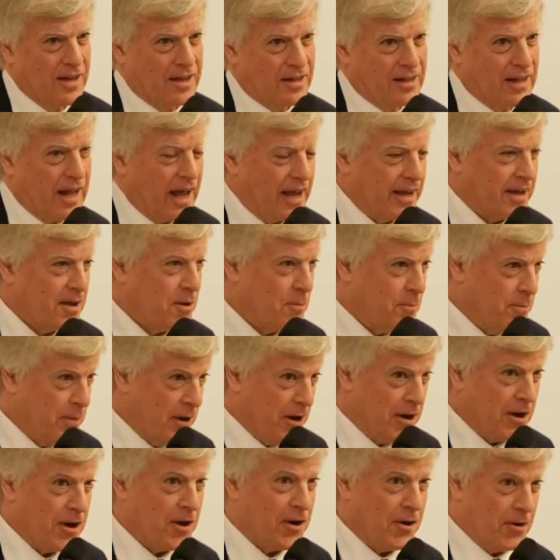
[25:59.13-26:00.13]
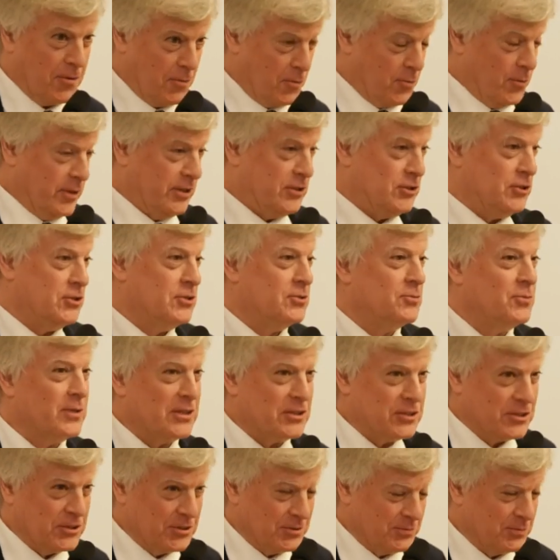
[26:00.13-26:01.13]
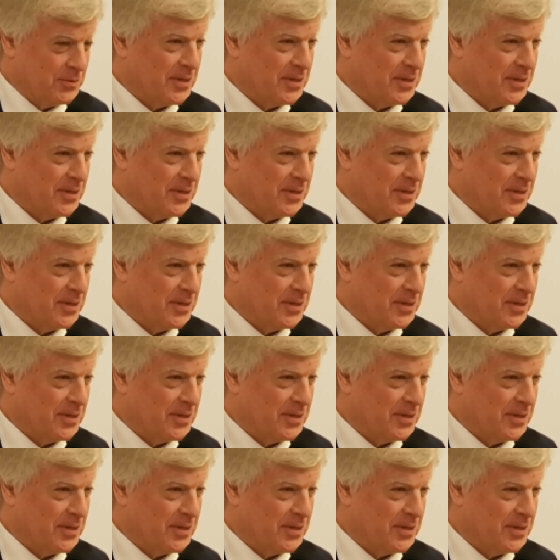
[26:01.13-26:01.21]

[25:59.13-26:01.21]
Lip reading: like a bear, which